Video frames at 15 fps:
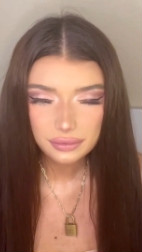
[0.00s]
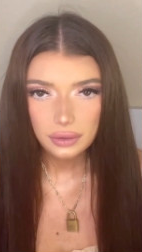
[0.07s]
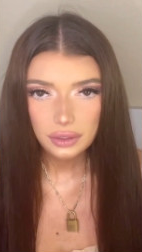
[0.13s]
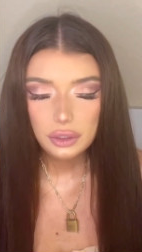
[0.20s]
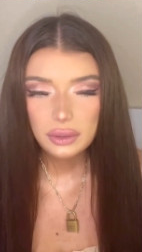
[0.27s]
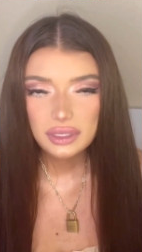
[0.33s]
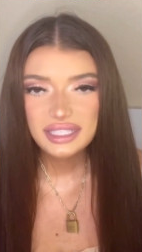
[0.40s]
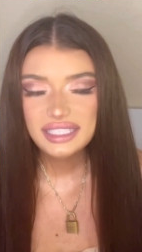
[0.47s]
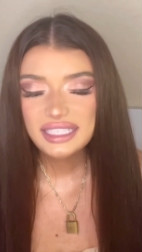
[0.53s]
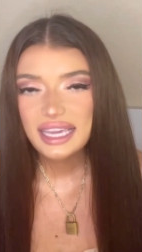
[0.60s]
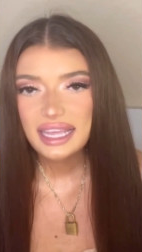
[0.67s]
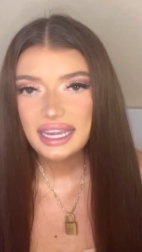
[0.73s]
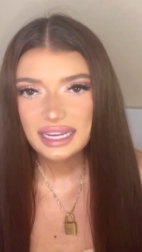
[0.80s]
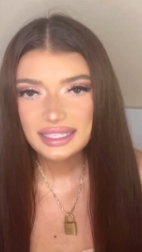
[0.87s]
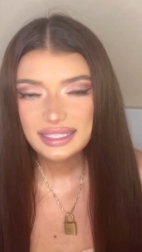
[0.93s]
You can see
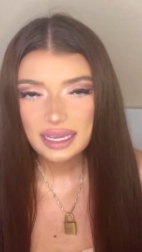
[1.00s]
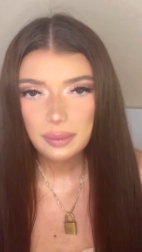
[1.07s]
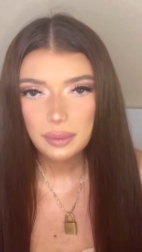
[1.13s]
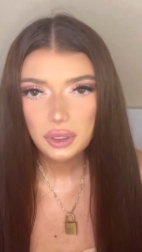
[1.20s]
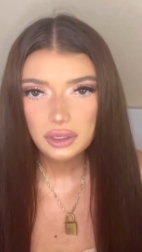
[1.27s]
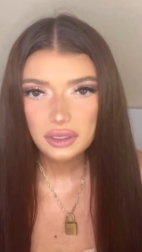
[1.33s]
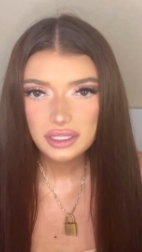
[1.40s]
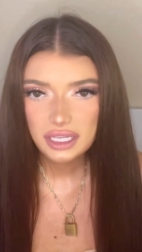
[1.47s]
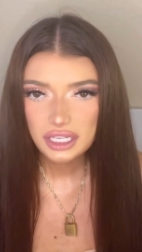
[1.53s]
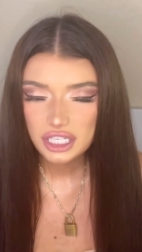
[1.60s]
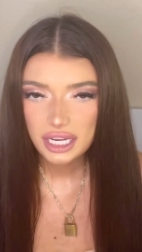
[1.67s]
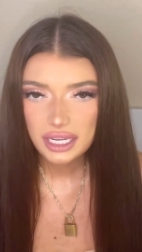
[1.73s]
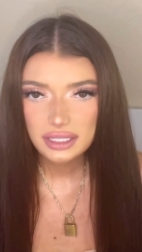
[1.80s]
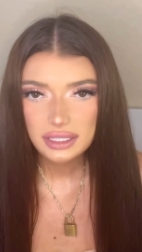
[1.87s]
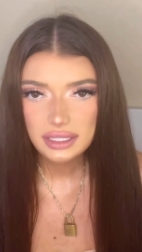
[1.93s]
it in examples such
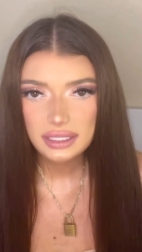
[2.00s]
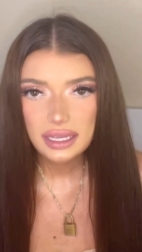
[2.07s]
as